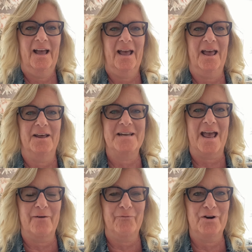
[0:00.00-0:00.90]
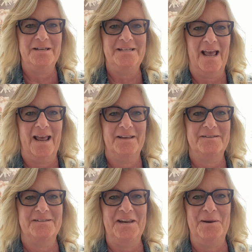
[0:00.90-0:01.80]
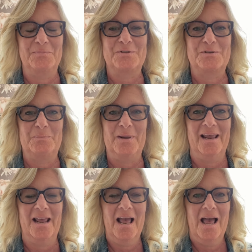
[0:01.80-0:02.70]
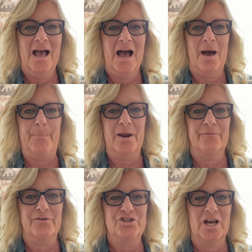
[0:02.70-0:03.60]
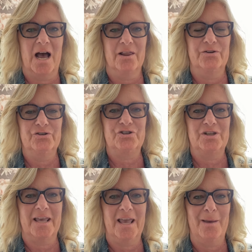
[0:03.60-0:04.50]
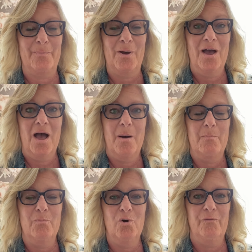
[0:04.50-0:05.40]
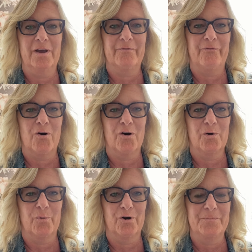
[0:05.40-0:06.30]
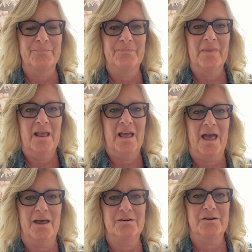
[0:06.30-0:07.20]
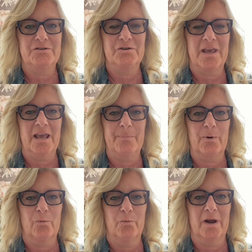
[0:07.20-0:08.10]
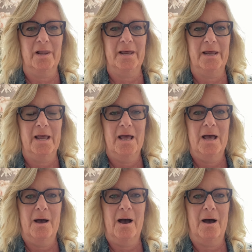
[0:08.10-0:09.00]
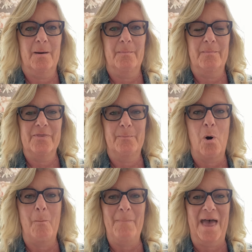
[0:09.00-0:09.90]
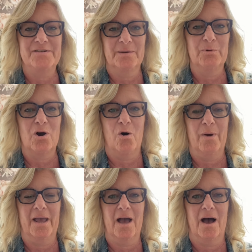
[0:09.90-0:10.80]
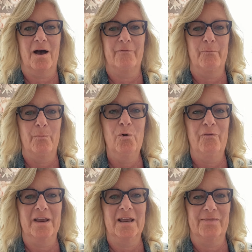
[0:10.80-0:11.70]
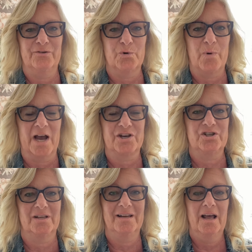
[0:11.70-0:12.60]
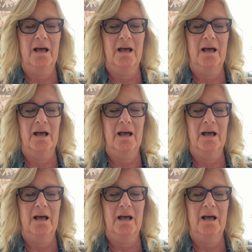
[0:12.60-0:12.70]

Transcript: and every day seems to be a bit of a challenge to keep moving forward and to keep really um, the momentum going of moving in the direction